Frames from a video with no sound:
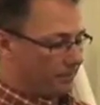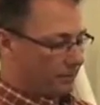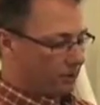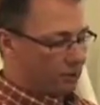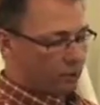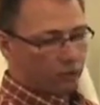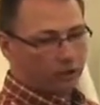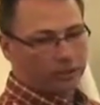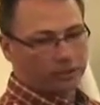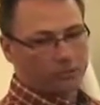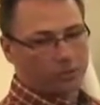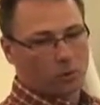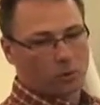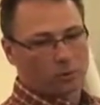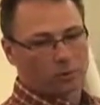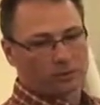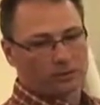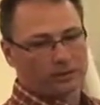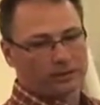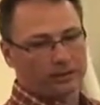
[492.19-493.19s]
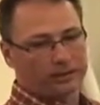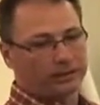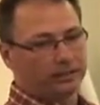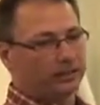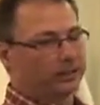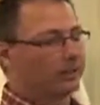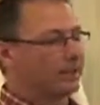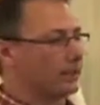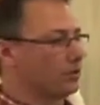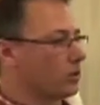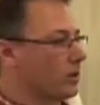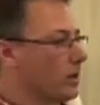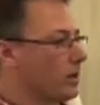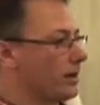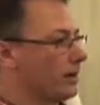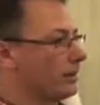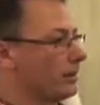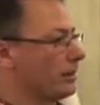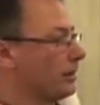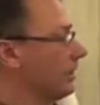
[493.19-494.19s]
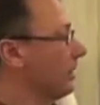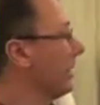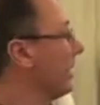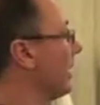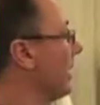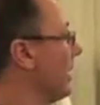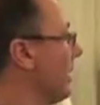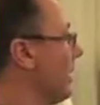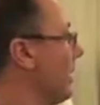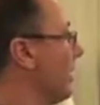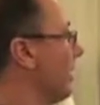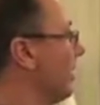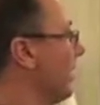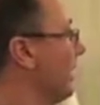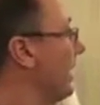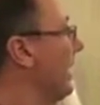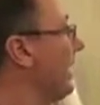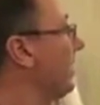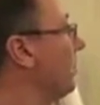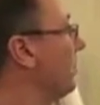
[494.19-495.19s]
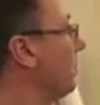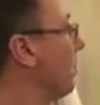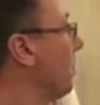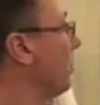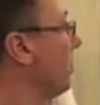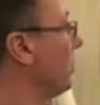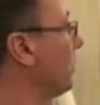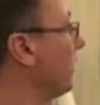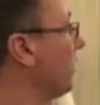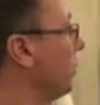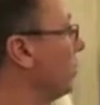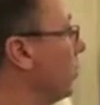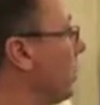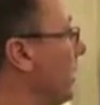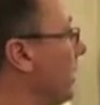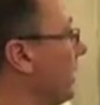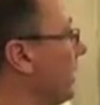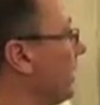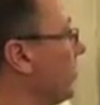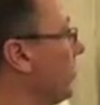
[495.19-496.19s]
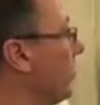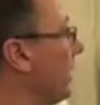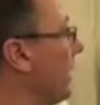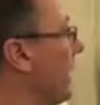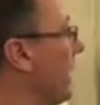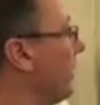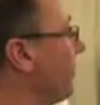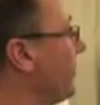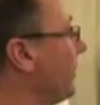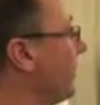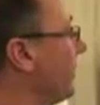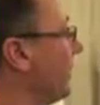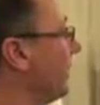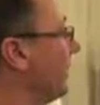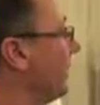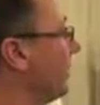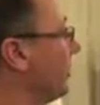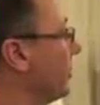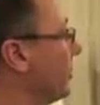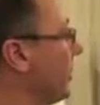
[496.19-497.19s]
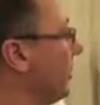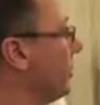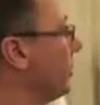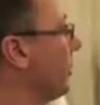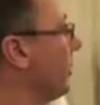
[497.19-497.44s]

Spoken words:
circuit board in the electronics, and they get disposed of as well into a landfill and start